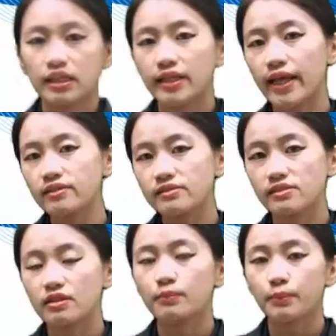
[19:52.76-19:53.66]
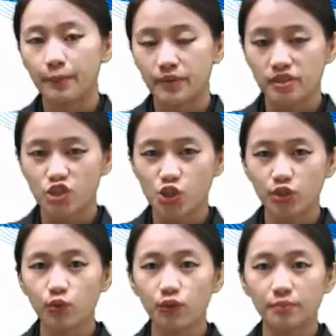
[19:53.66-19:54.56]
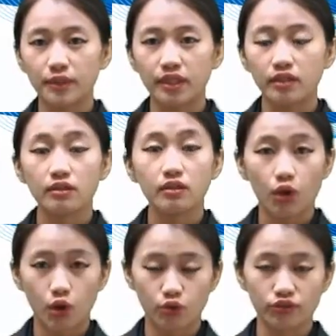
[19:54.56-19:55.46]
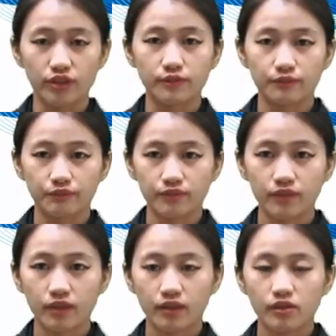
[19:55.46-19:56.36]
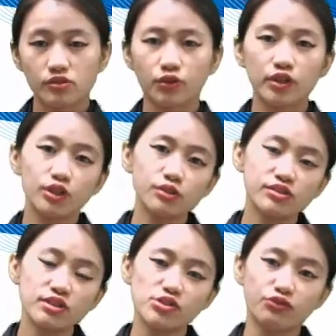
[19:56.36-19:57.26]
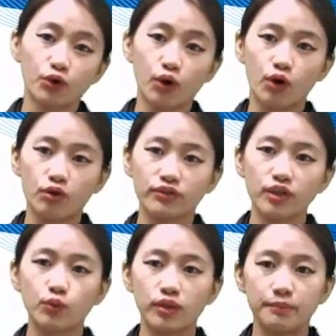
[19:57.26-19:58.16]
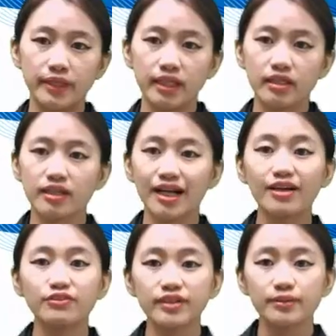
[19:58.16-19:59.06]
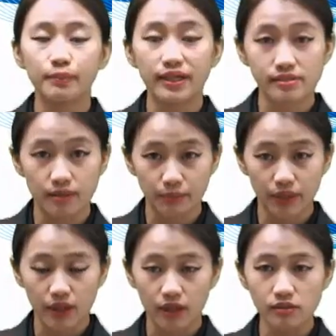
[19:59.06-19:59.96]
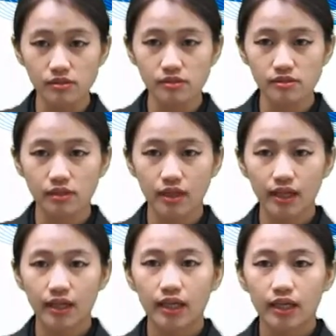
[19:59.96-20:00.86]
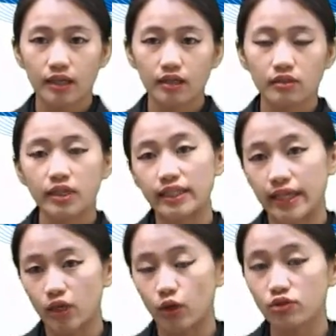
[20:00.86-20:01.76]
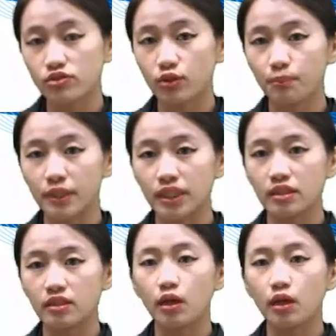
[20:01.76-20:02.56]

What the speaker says: Next preposition would be over. So the usage for over would be covered by something else. It can also mean